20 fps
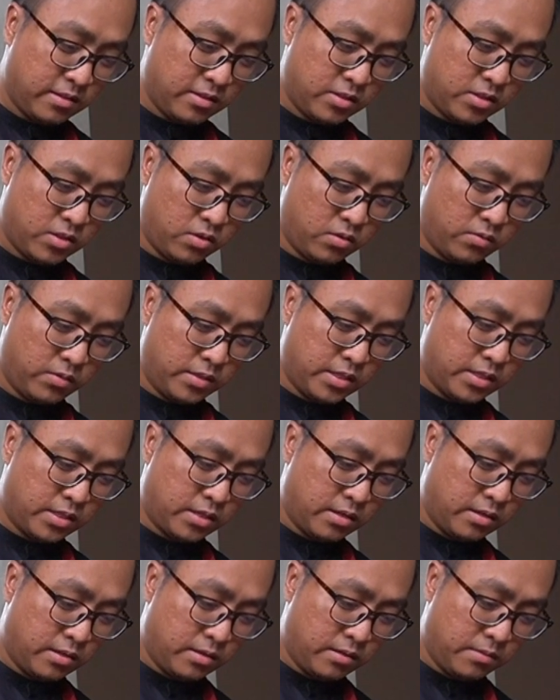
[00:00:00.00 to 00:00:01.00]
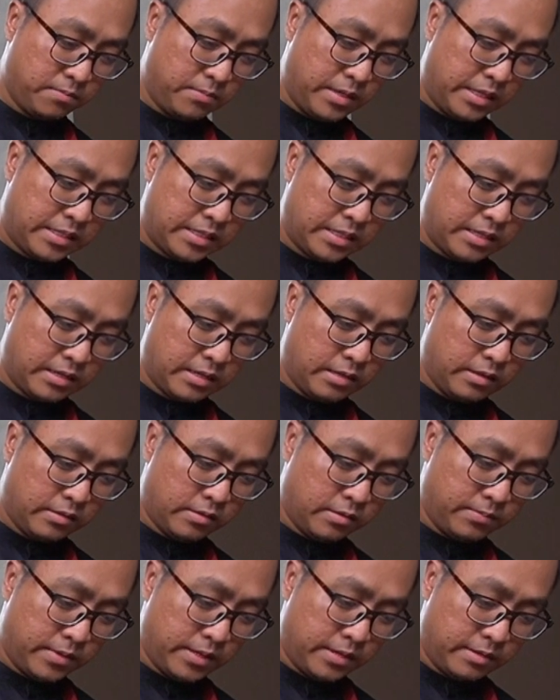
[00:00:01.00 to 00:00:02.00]
So we're just gonna mix it a
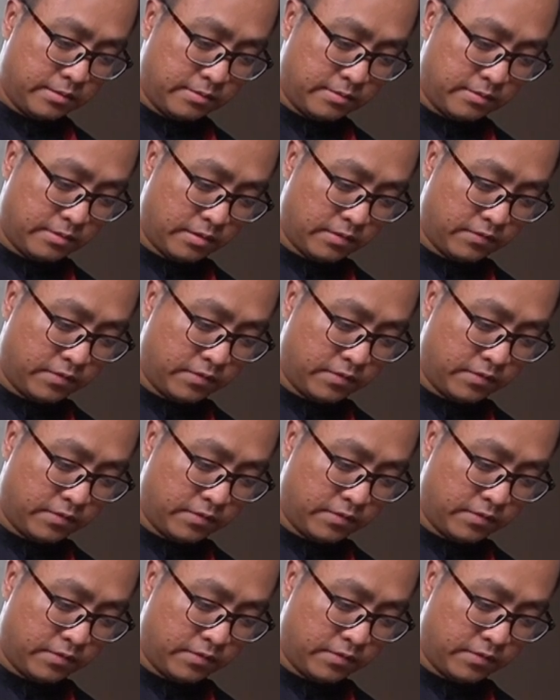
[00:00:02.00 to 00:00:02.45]
little bit, the